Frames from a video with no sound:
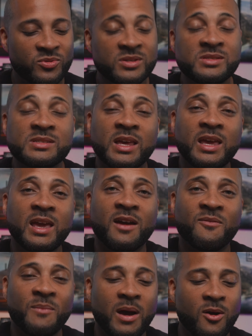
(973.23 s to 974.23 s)
This is the
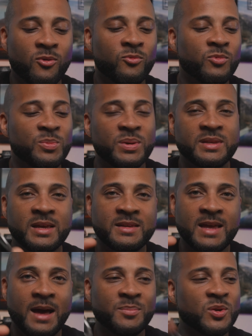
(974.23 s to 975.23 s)
EF mount. We put the
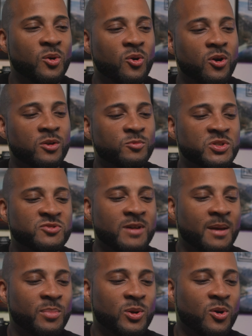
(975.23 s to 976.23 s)
adapter on, we
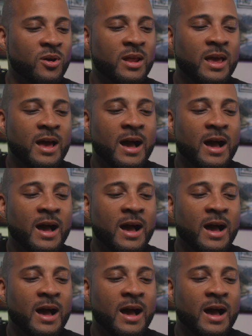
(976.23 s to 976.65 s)
strap it on.